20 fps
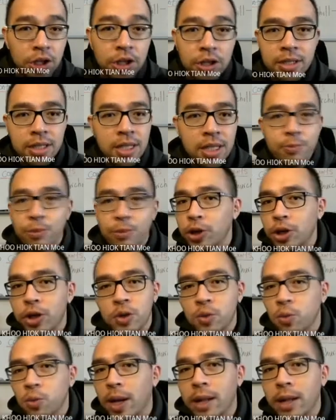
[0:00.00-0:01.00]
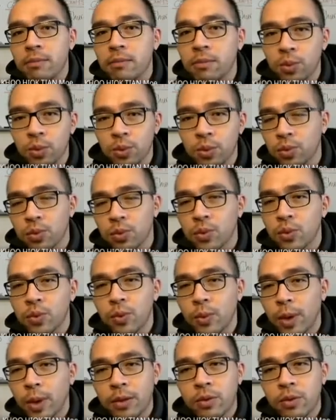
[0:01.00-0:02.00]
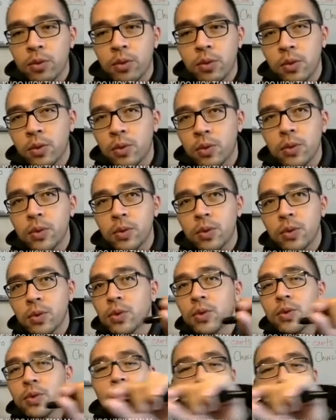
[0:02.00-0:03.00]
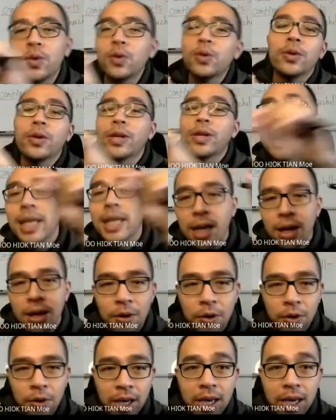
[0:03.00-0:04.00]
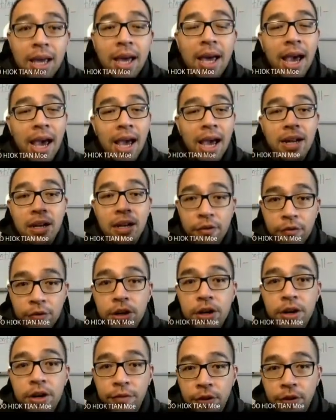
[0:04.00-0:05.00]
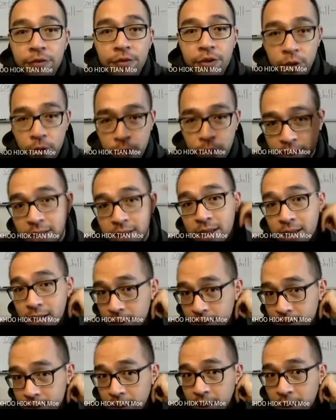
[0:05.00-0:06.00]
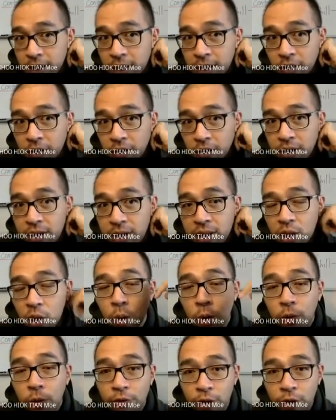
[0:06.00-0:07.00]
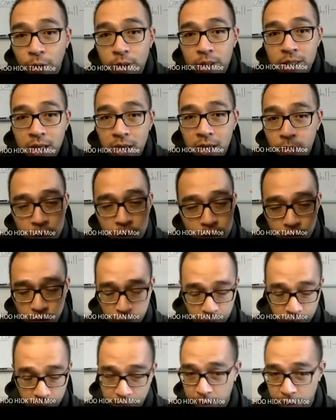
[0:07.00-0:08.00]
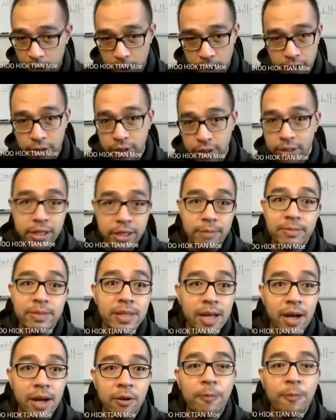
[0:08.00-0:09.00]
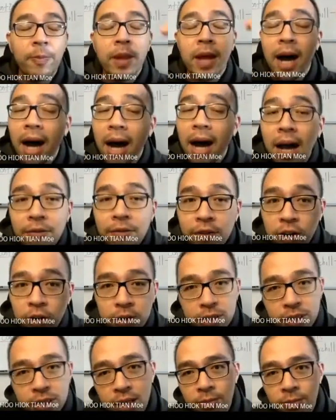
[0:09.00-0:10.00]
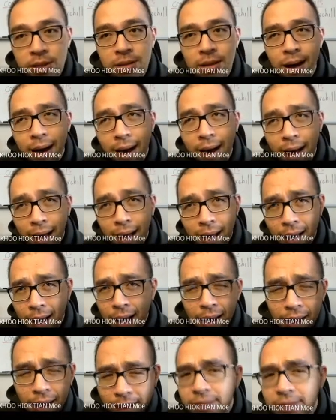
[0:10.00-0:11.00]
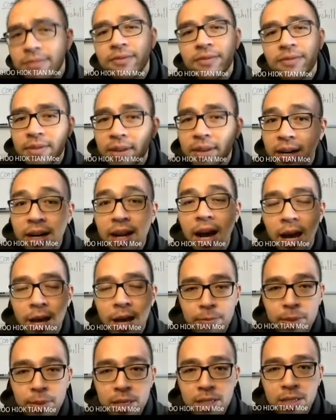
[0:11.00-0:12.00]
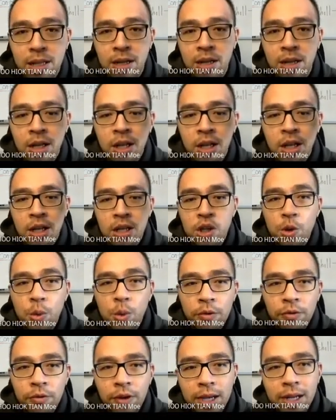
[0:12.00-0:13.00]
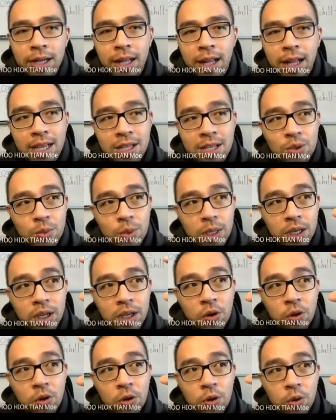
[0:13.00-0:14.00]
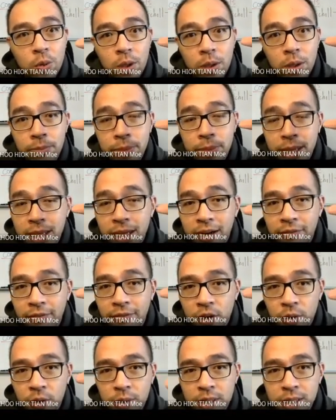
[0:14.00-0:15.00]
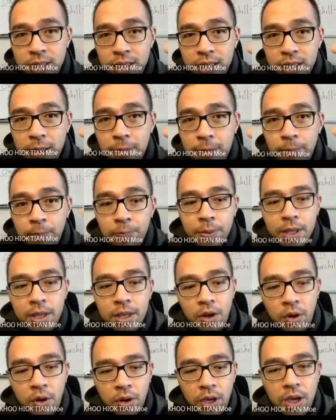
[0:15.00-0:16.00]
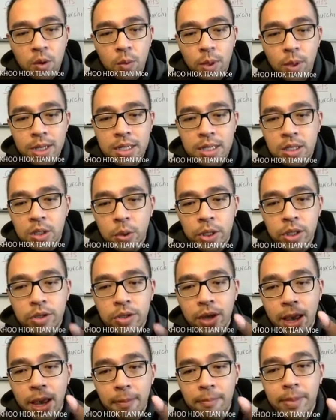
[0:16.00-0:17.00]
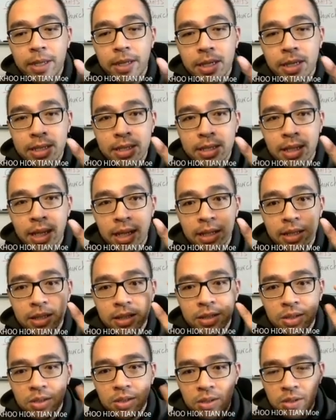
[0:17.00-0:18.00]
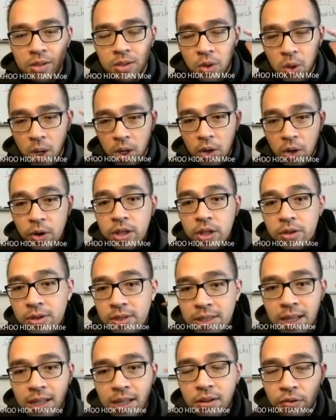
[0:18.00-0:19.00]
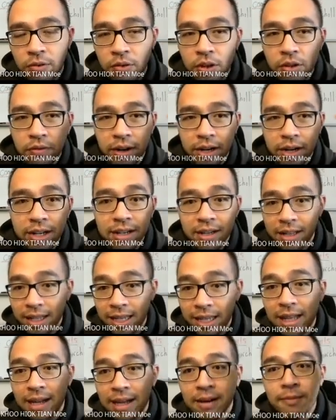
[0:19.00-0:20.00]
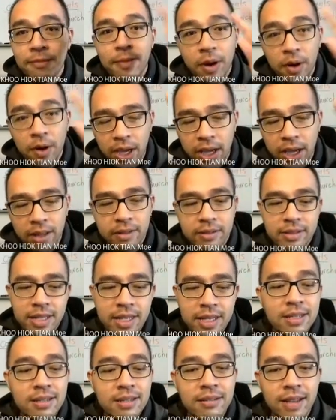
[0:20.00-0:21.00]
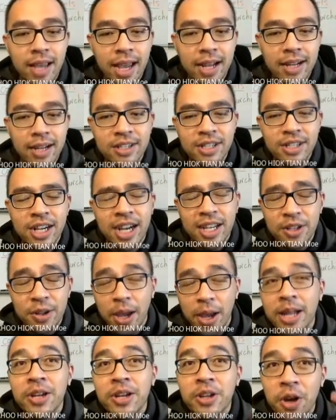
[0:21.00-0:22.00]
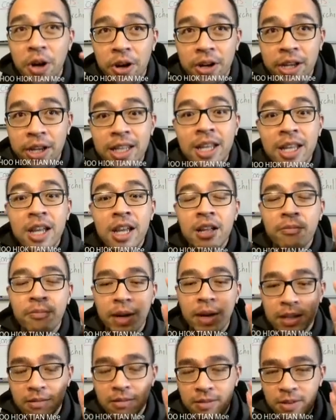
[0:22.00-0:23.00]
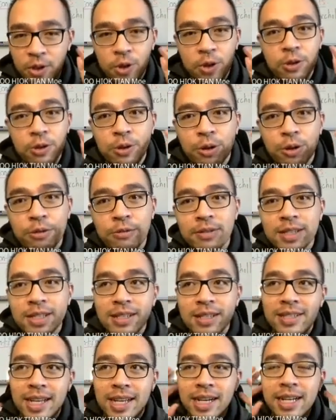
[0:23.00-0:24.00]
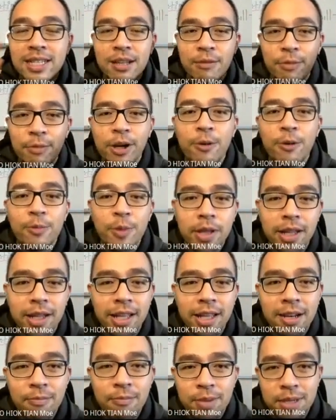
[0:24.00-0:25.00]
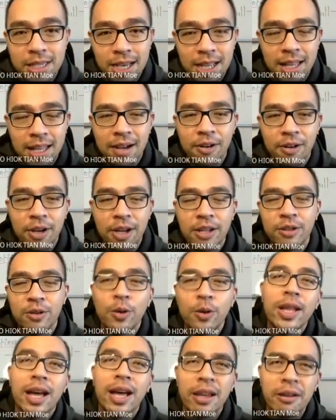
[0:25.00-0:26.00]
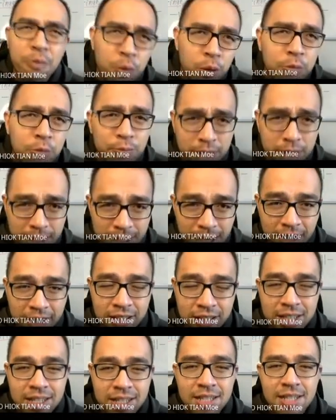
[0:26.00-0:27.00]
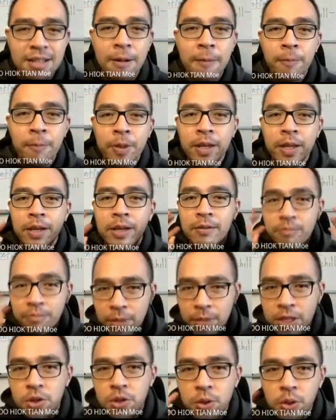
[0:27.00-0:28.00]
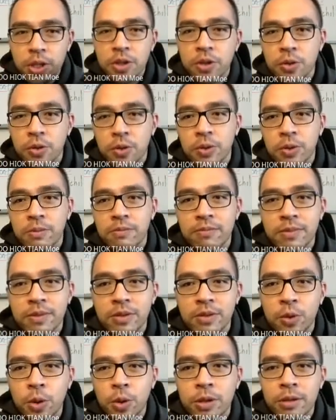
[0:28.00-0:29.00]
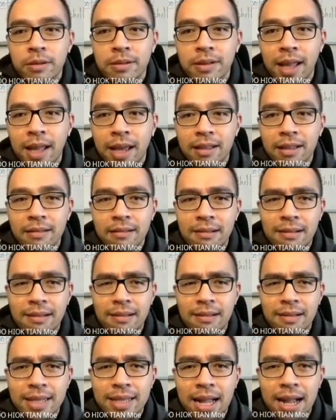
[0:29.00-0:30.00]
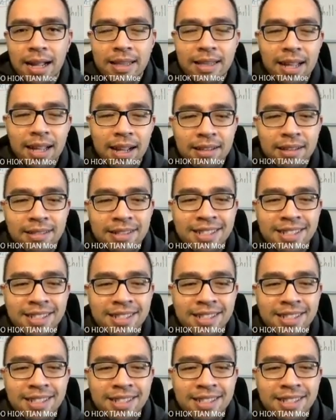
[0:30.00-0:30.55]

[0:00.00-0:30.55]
to just produce one only okay, at different frequencies. Okay, low frequency means very deep sound. High frequency means high, very high pitch You will find that as we go to a bigger frequency, okay, what is going to happen is that you are going to start to feel very girly But okay, just try to endure it. But jangan sampai kopi telinga pecah Okay, no it won't pecah. It just make sure you don't tahan.